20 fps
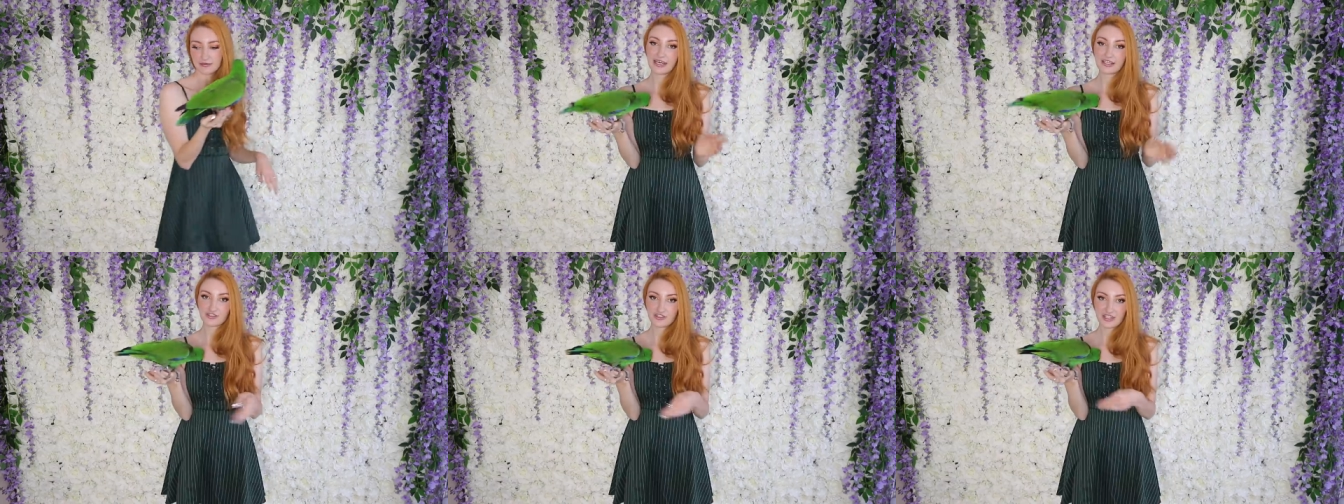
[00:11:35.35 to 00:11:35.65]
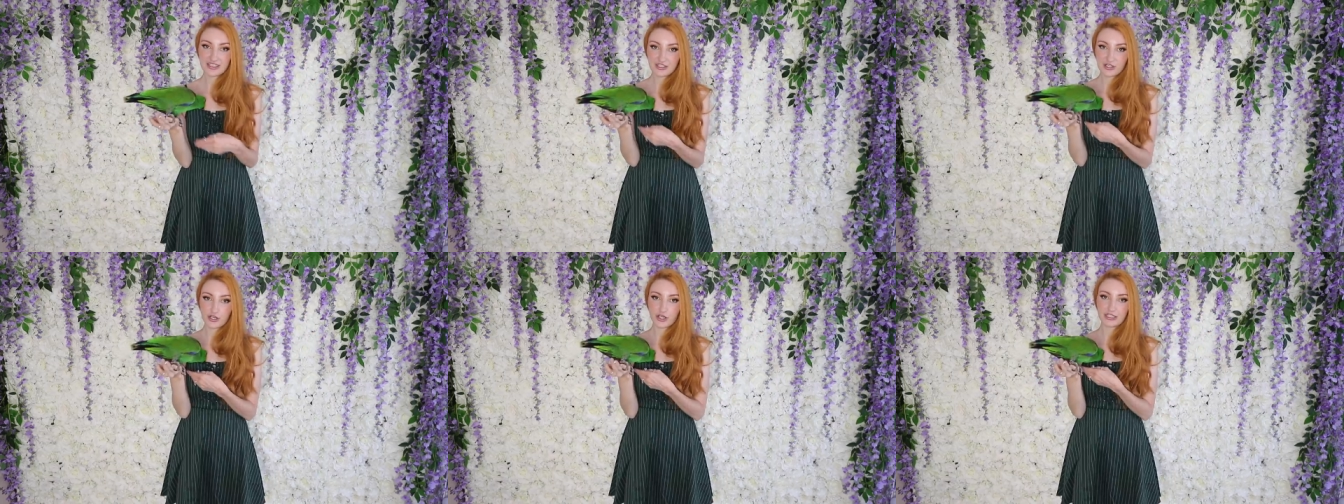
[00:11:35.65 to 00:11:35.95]
that
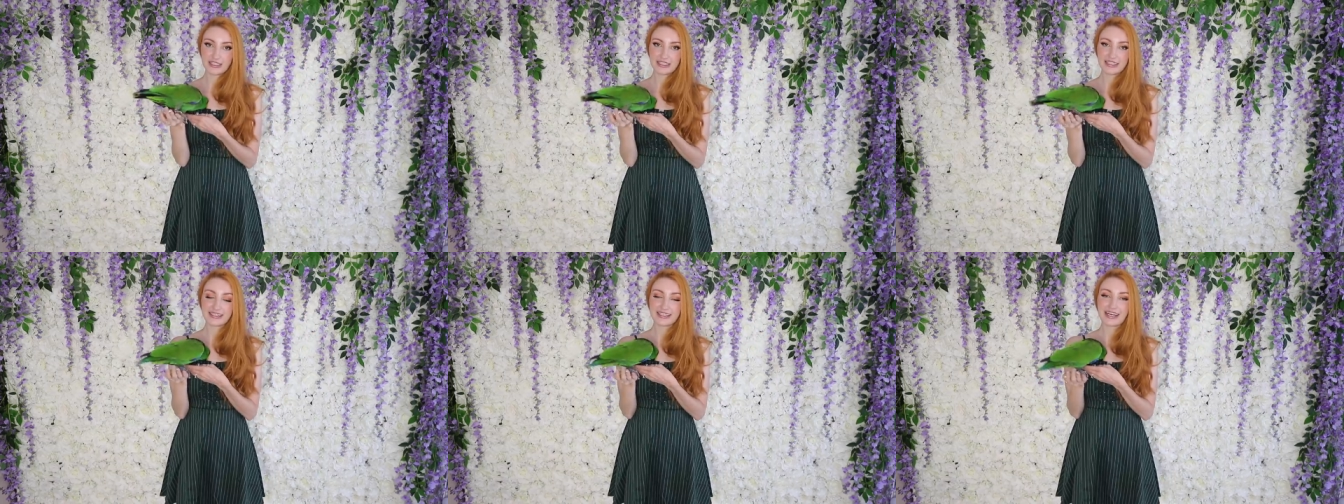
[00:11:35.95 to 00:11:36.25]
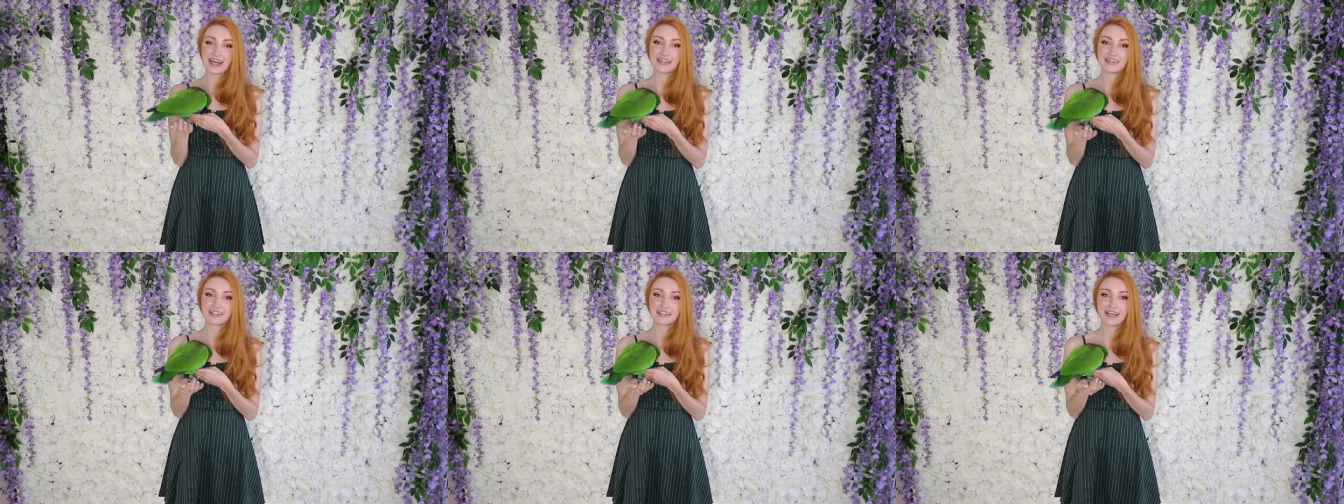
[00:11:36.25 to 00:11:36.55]
dress earlier that
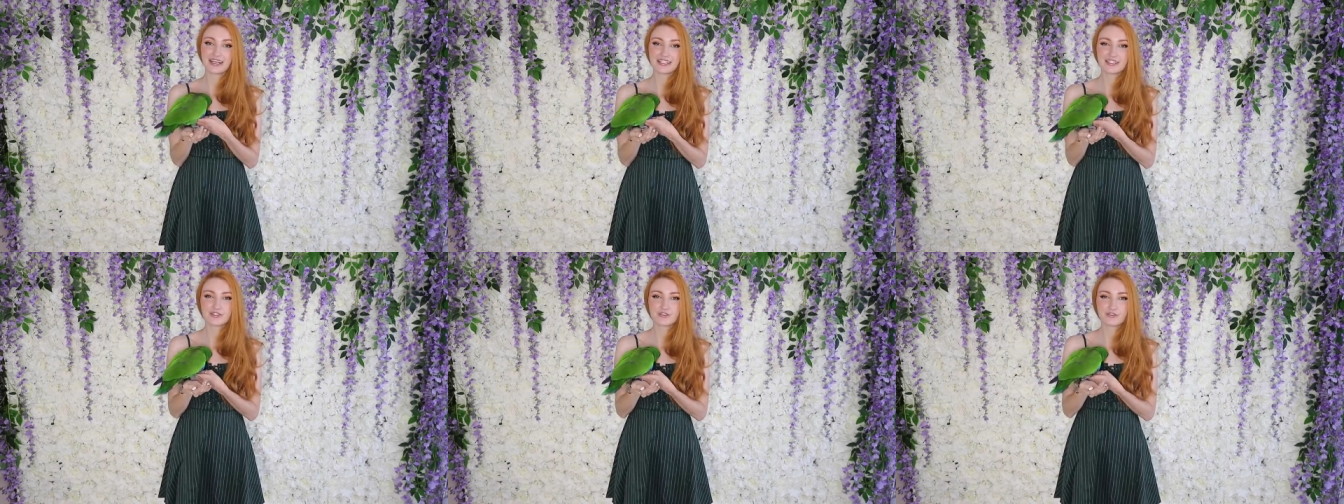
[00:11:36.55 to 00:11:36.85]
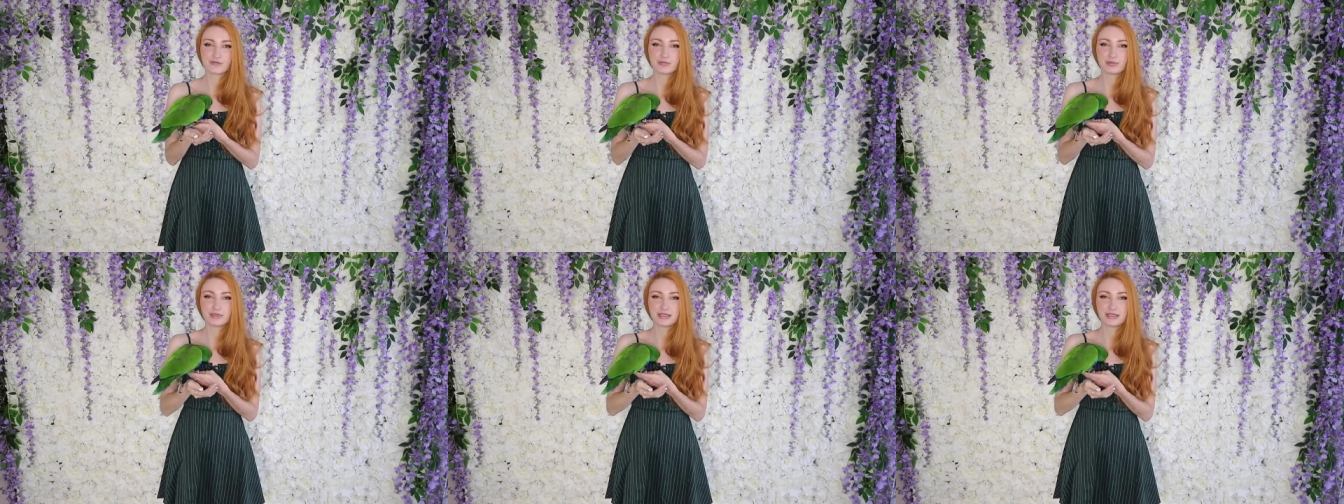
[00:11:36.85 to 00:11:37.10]
had the nice sort of